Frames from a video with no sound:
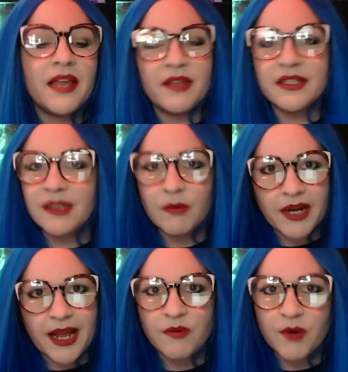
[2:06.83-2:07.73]
that
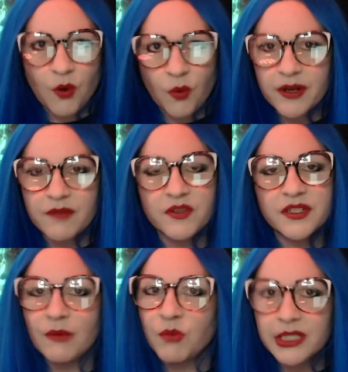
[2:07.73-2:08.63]
someone had recorded for
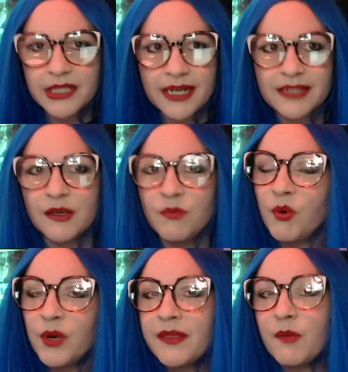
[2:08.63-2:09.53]
some reason at some
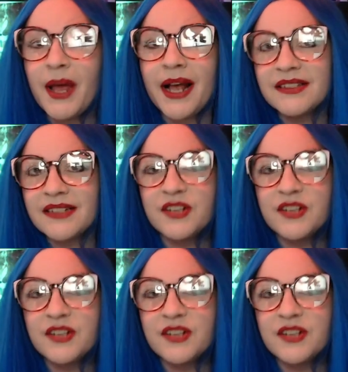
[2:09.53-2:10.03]
point in the past.